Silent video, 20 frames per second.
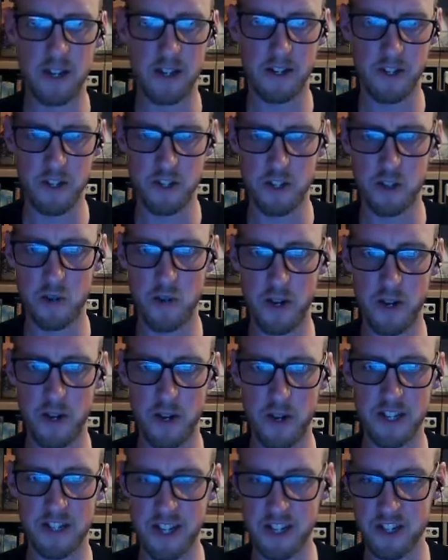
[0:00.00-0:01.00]

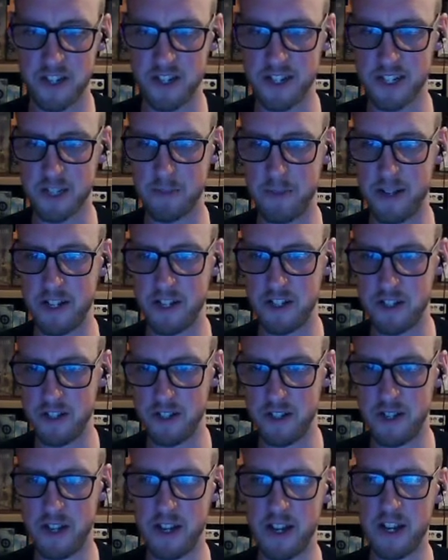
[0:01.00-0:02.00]
new station
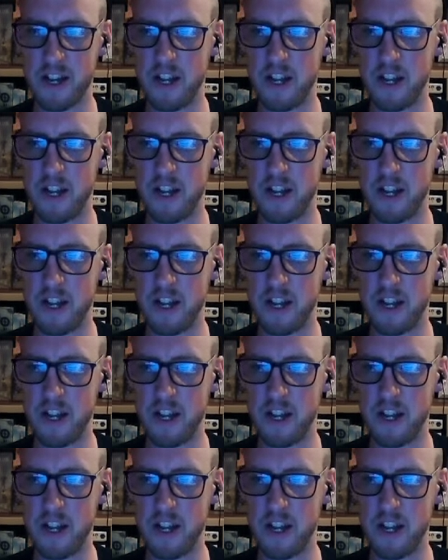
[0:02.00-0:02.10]
expansion,